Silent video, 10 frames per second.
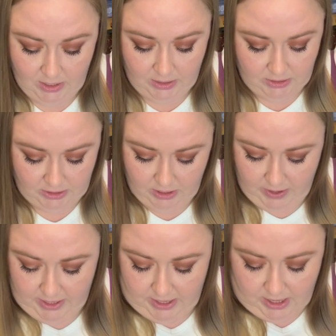So
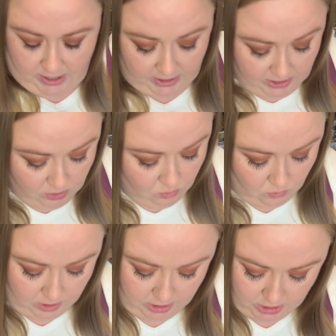I did not get an
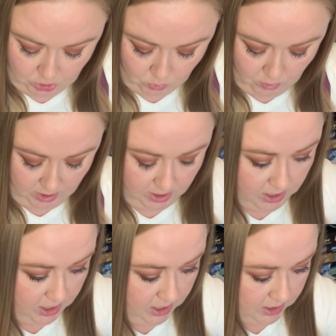orange one.
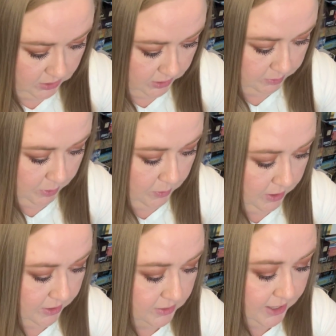So let's put one
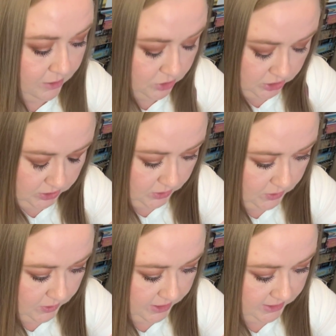of those out just so
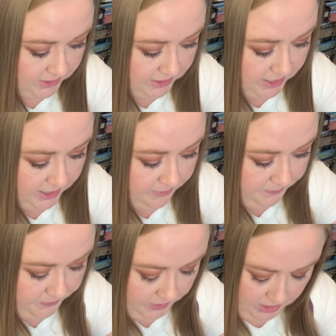you can see it.
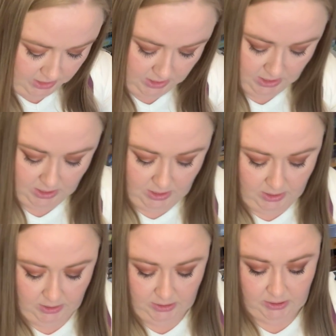
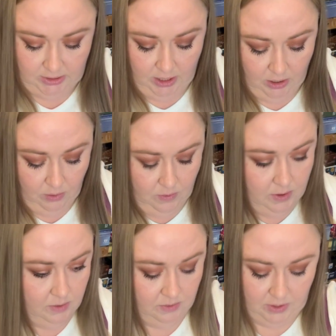So
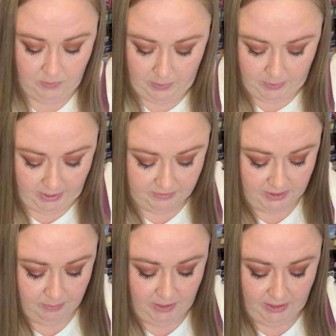we would have
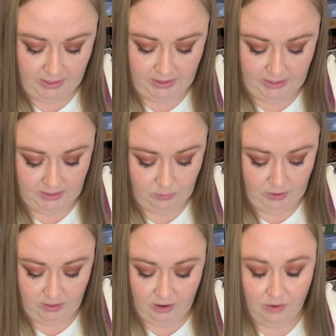something like this
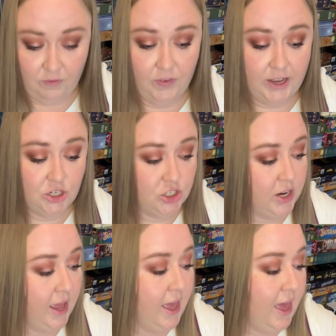with our fish.
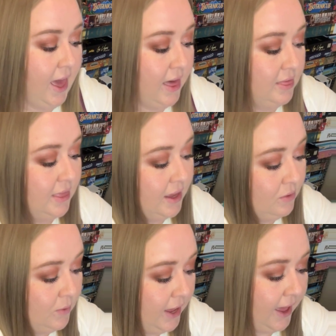And
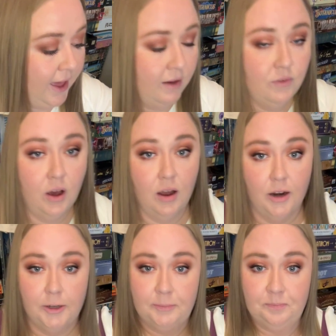then we have
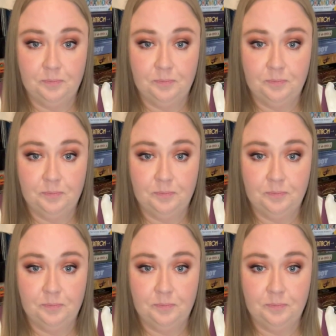our